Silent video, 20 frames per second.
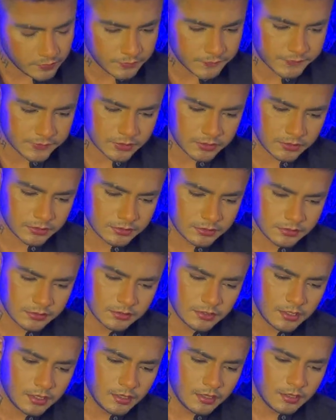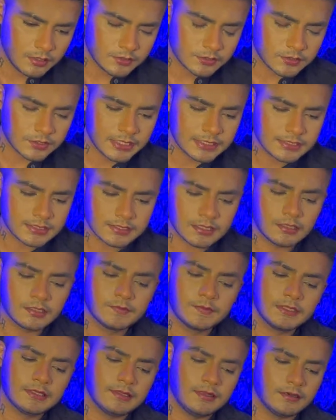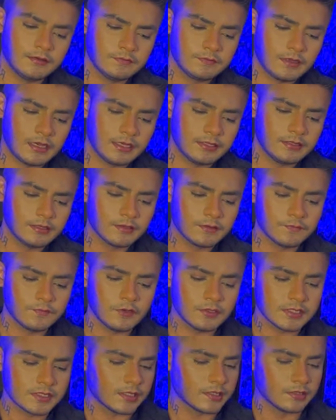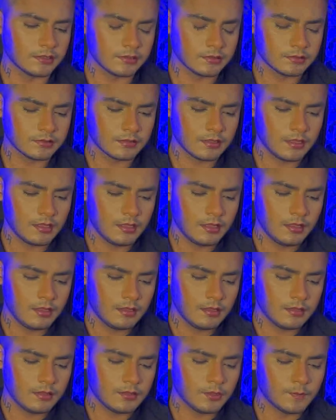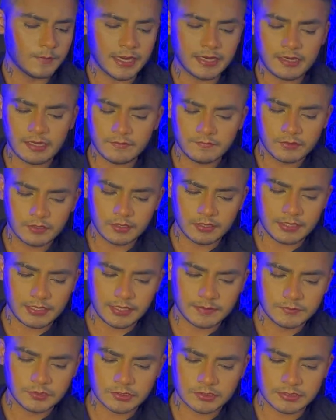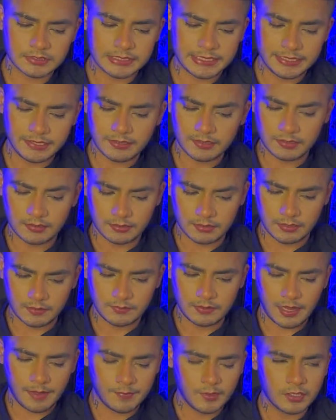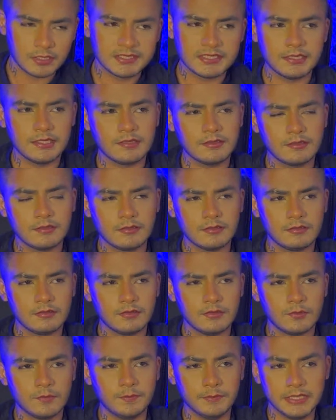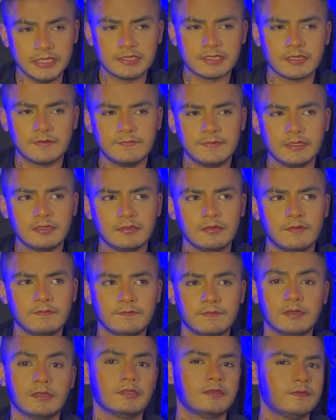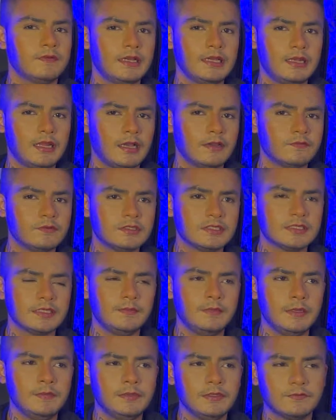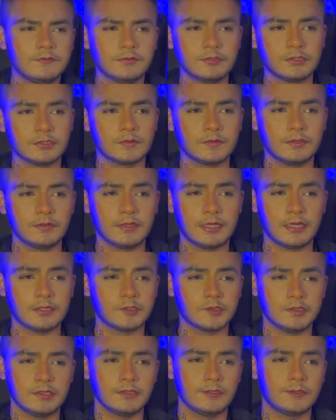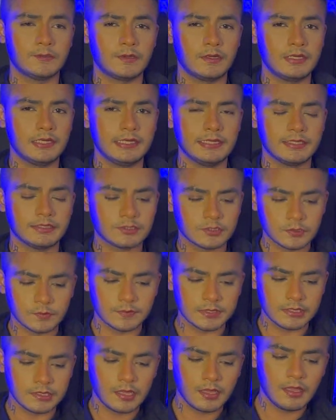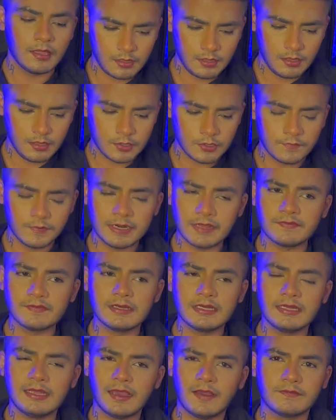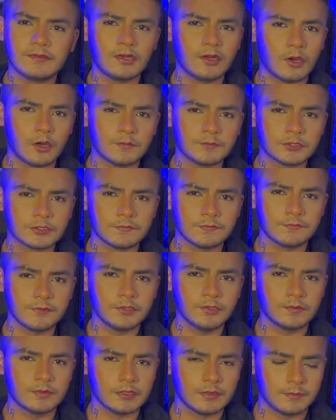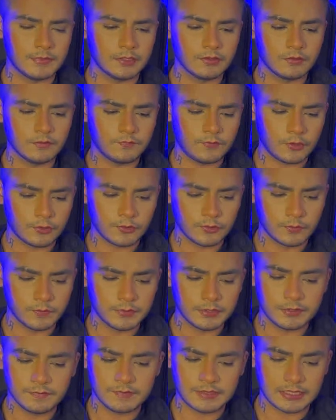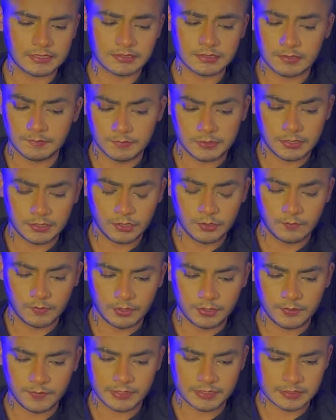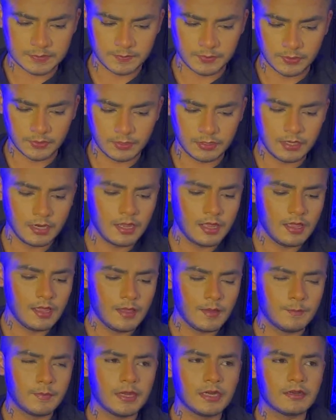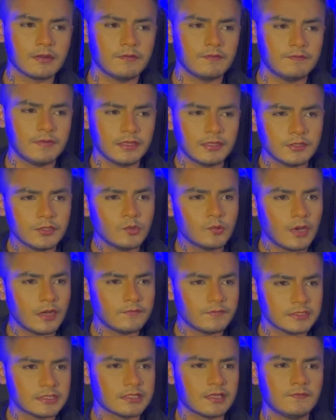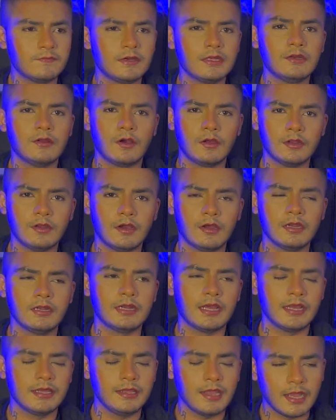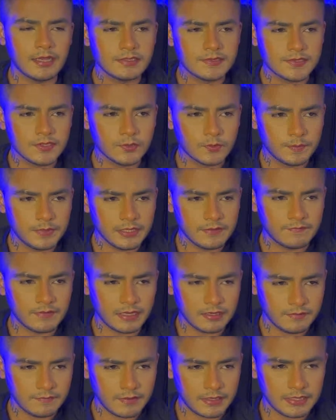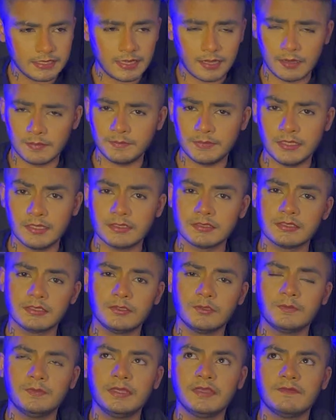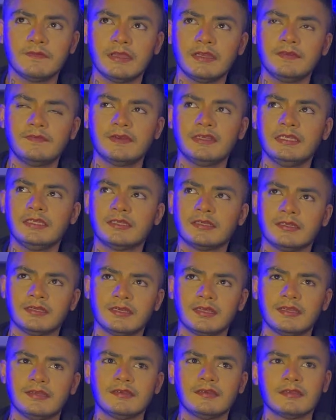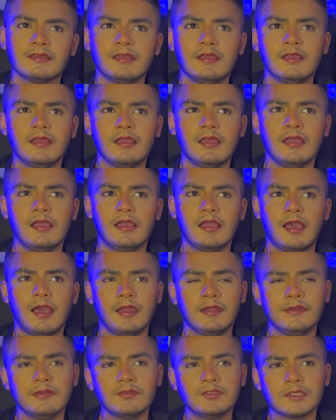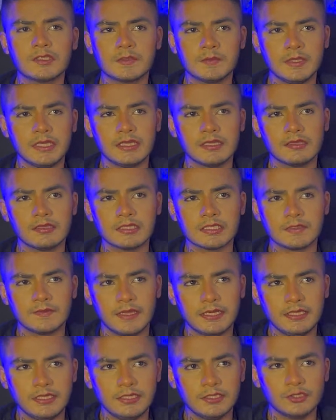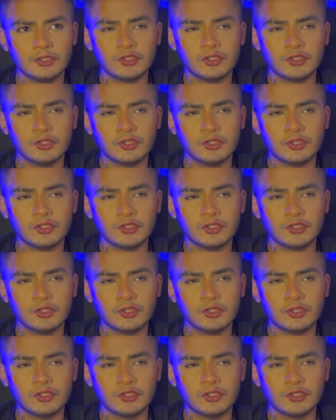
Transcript: of Swords. So let's start with love. I think if you're single, you might have a good time just dating around. I'm not saying you meet someone worthwhile. I would say maybe if you just want to casually go on dates, you will definitely have that option for you in the month of October if that's something you want to explore. But whether you are with someone or not, I see you being very, very happy. I see you being very, very content. And you just being in this very